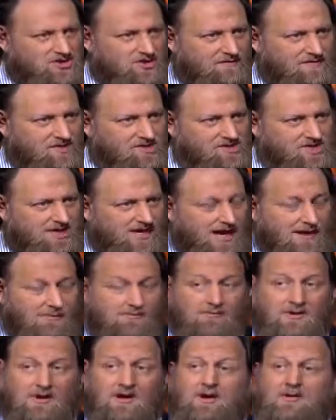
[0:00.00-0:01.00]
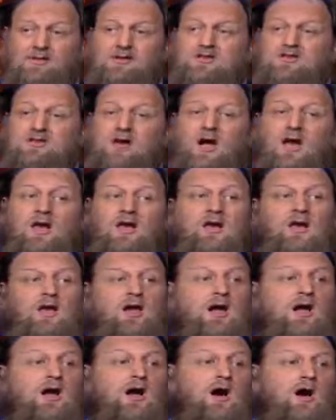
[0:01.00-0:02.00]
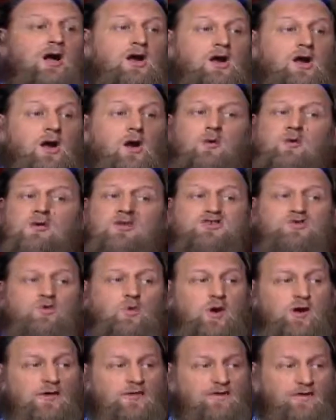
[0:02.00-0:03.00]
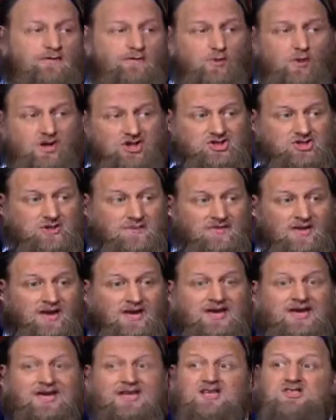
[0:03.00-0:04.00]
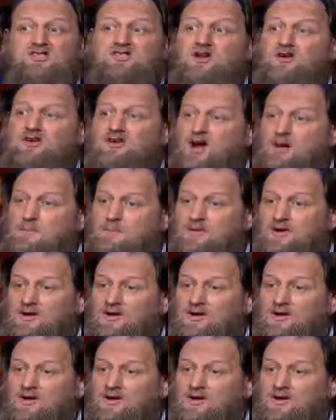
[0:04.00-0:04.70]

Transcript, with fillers: of Islam that Allah alone is worthy of worship, that He is the Rabb